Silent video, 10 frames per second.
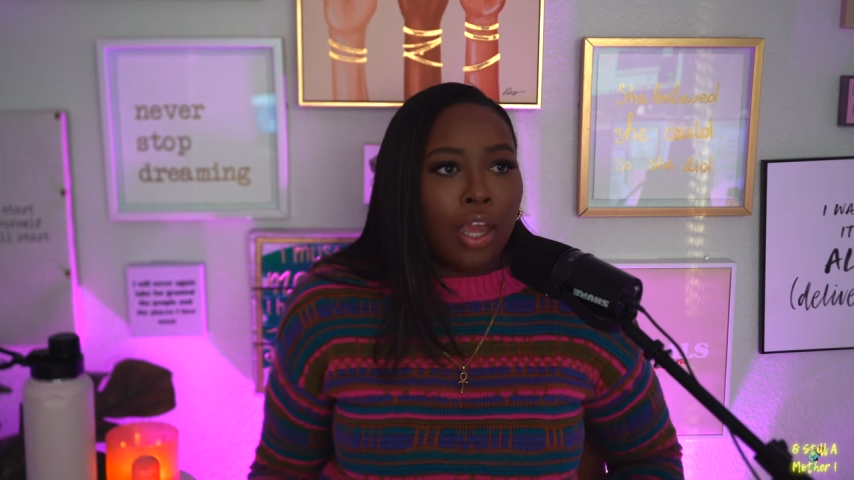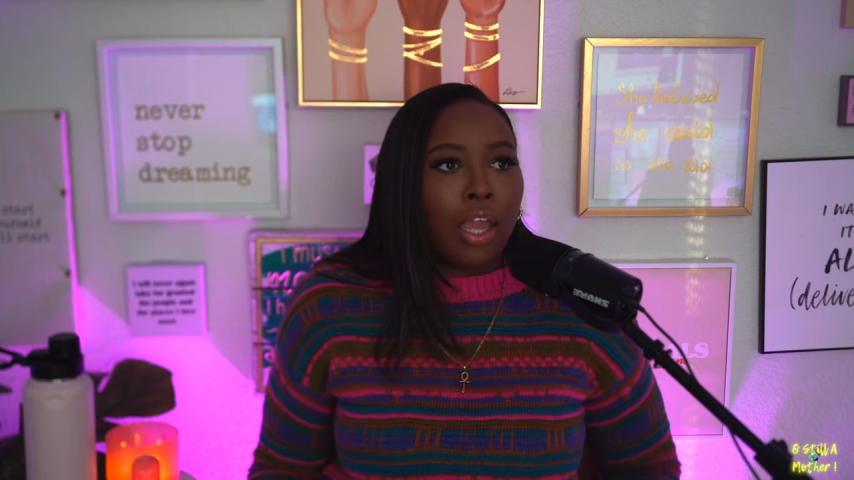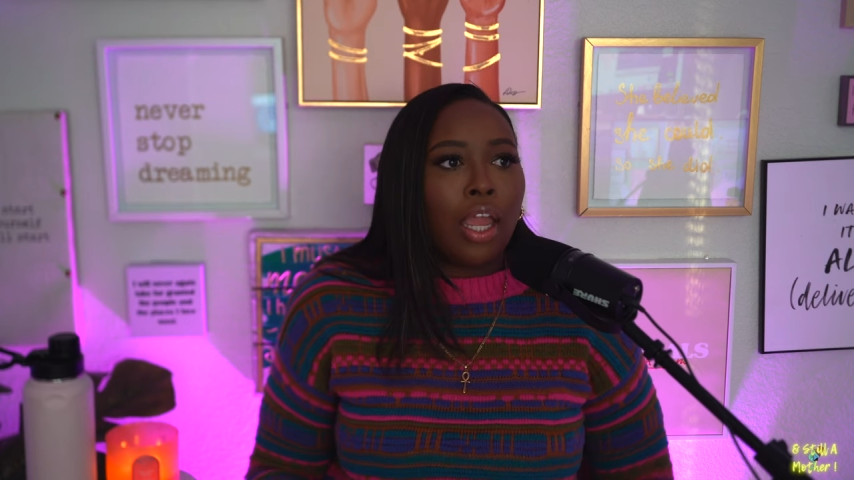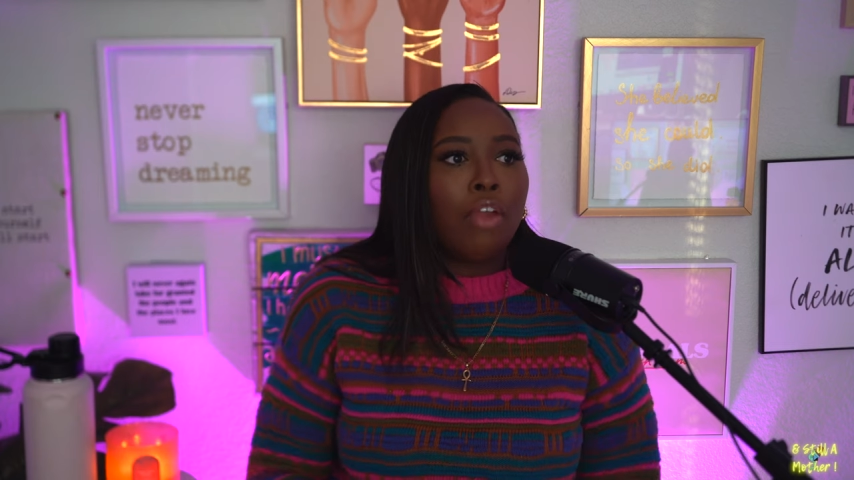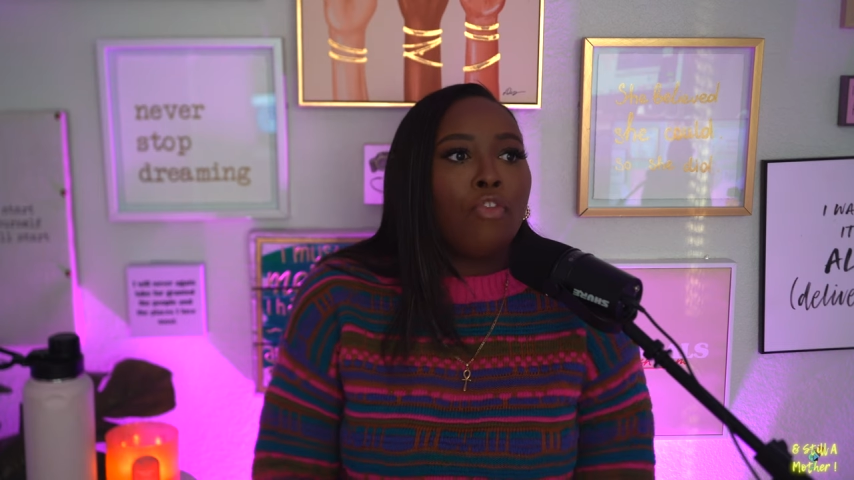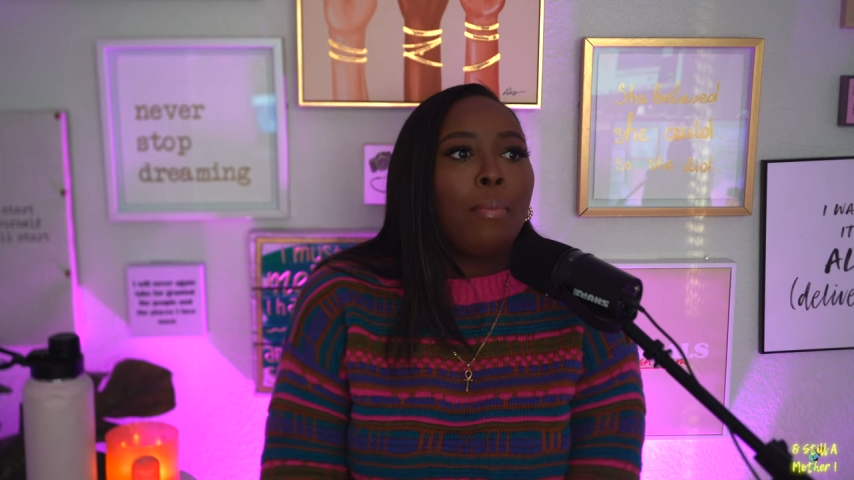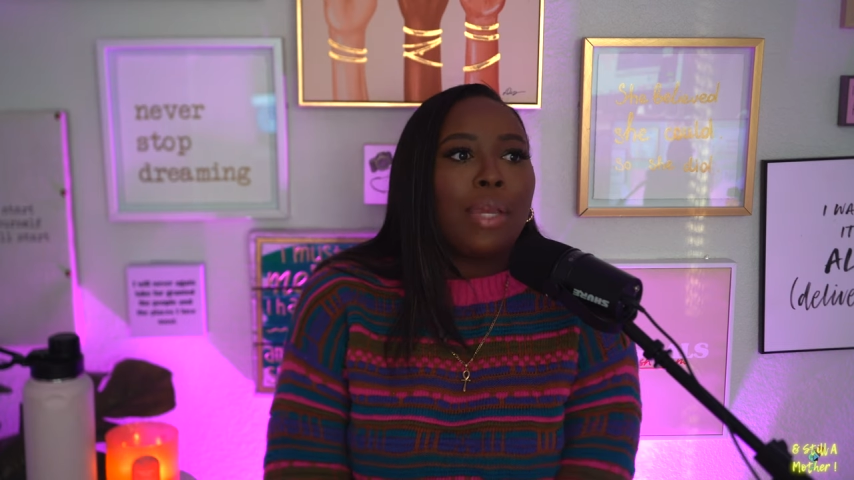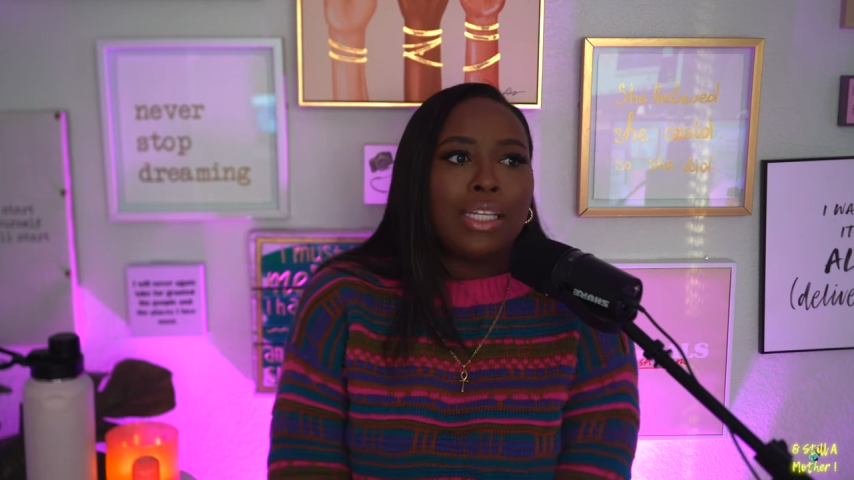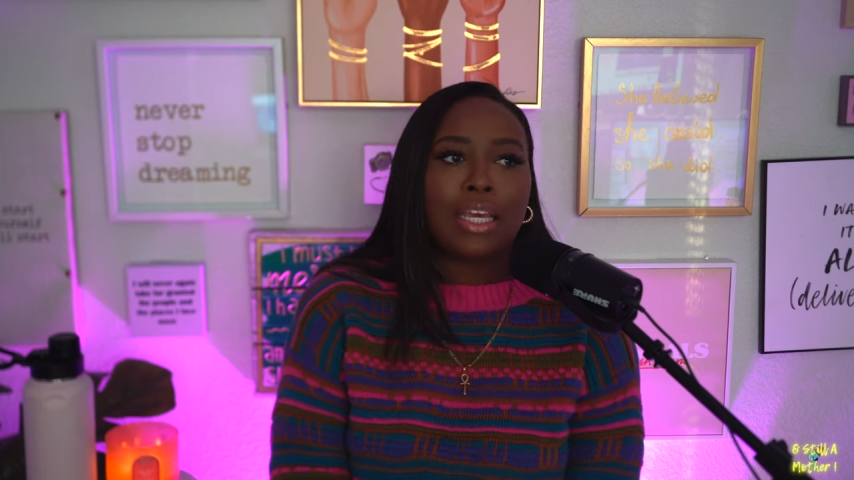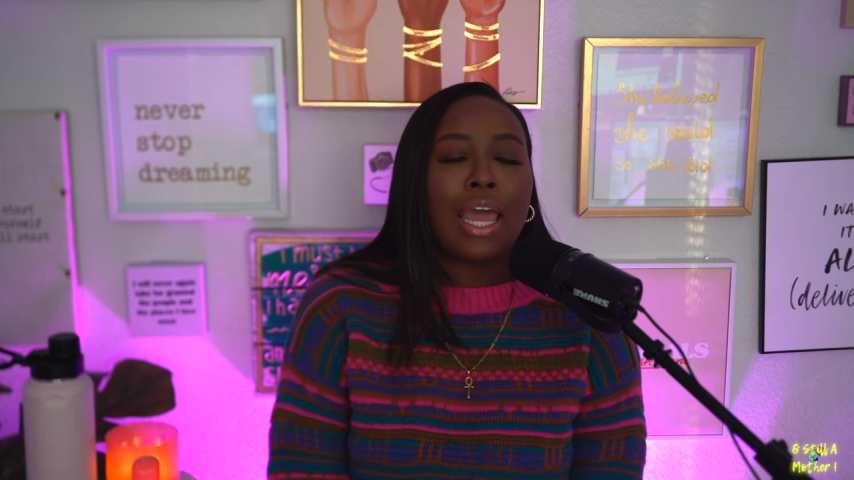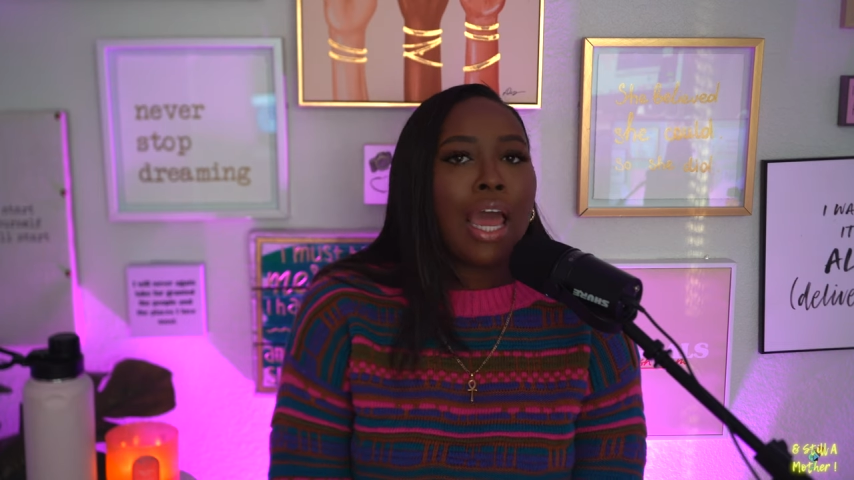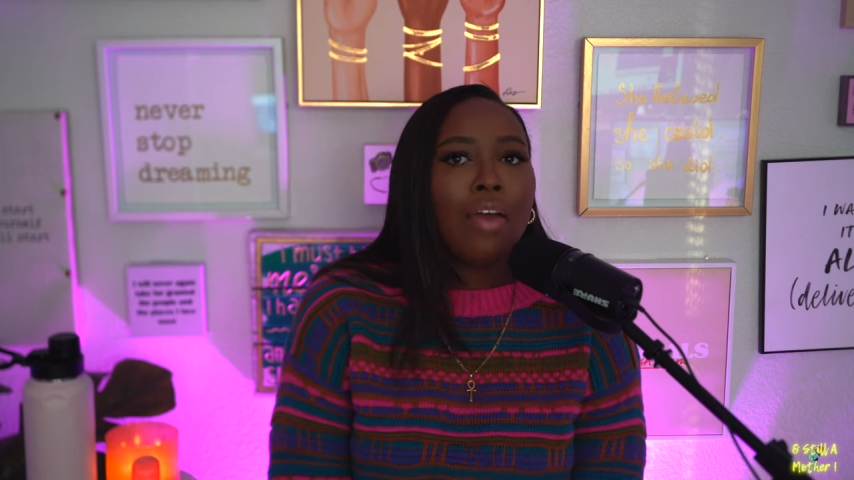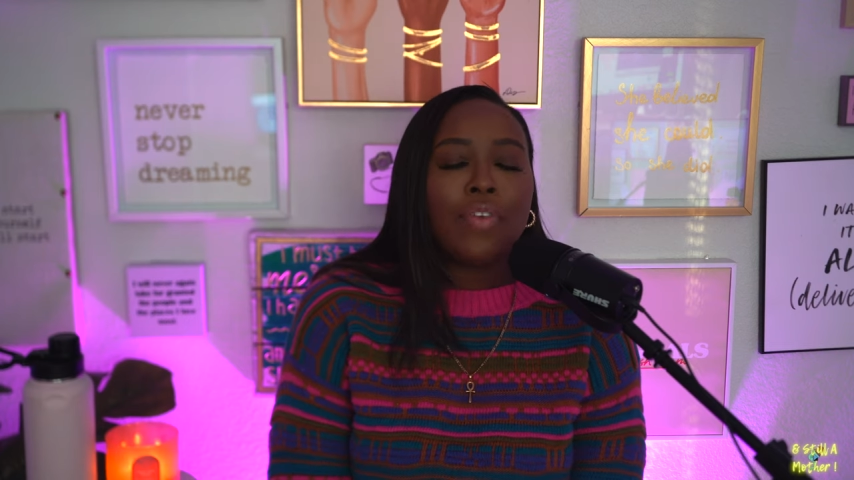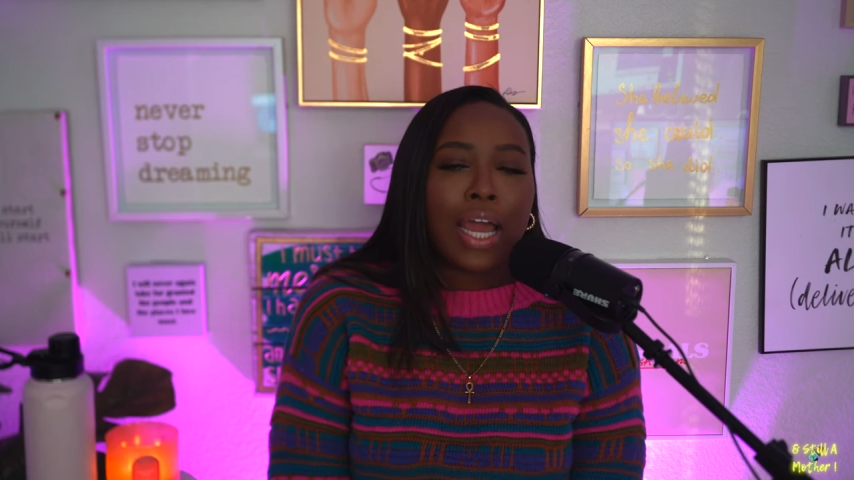And for me to have it,